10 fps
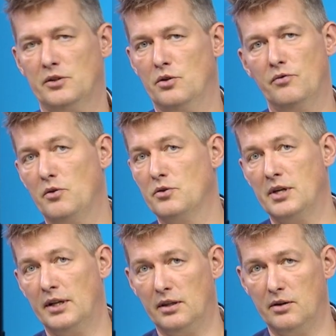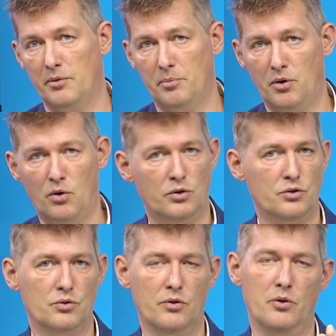So if you set the report
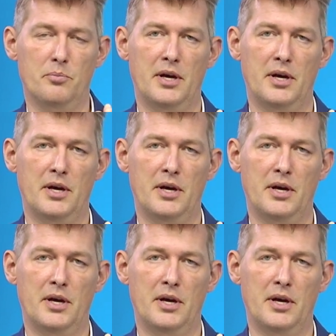to look